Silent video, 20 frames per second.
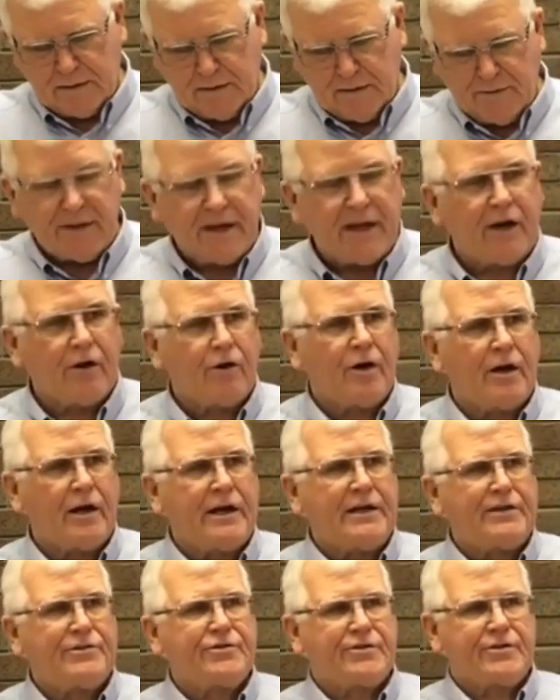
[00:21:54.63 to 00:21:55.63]
The
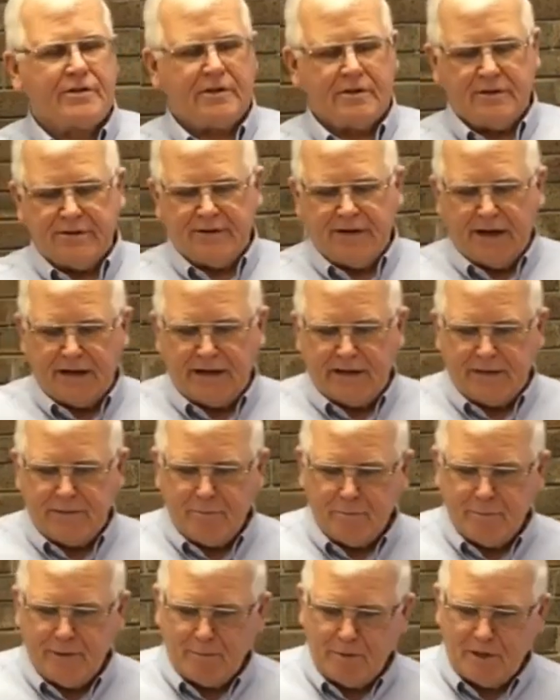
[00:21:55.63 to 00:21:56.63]
earliest
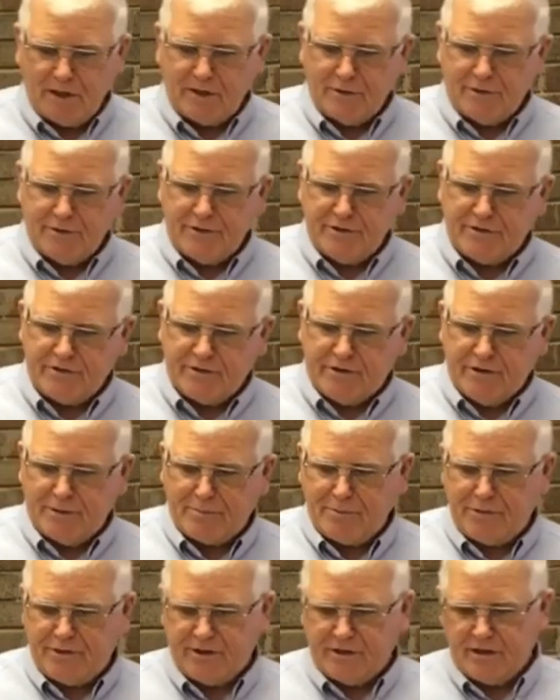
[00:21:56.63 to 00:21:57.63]
non-biblical
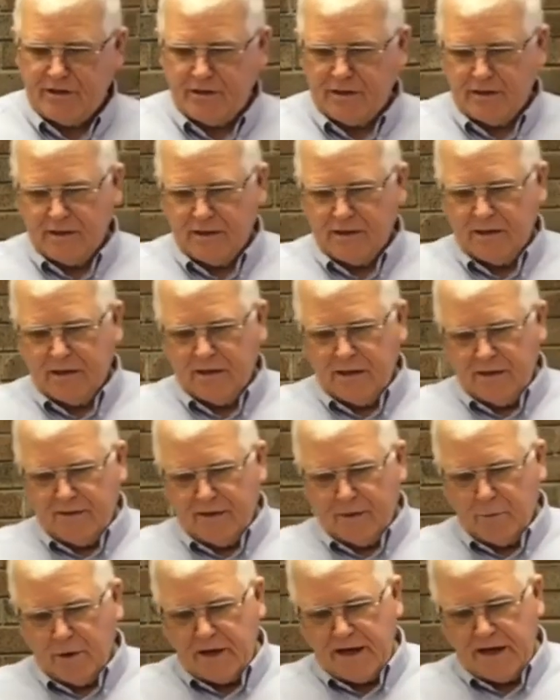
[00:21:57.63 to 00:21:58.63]
description
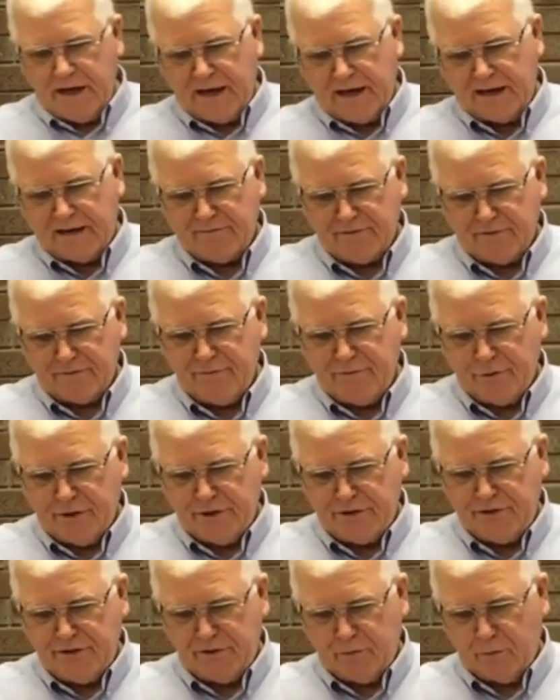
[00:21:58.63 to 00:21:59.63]
that we have of
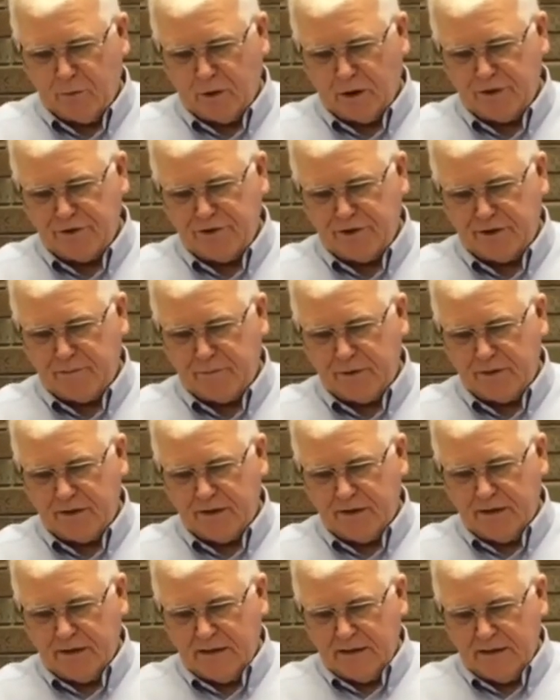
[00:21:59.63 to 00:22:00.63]
Christian worship
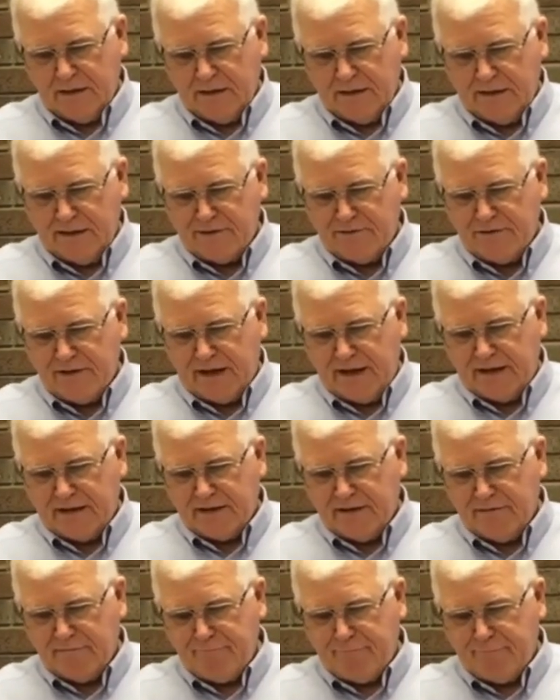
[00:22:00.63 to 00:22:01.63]
is that
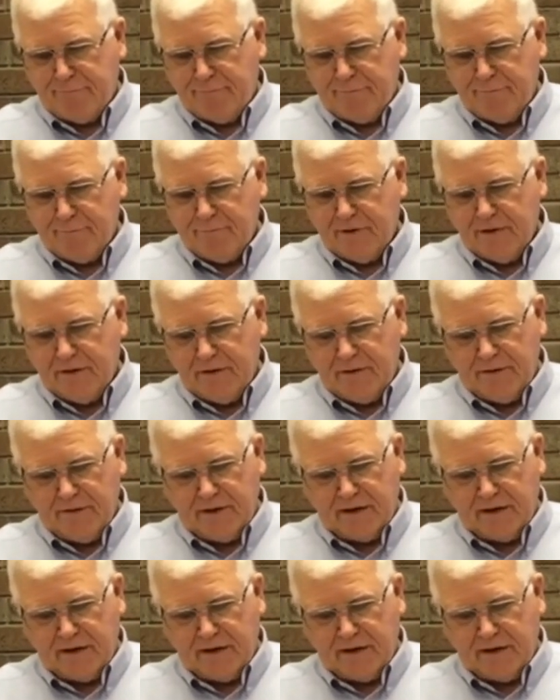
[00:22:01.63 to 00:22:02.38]
of the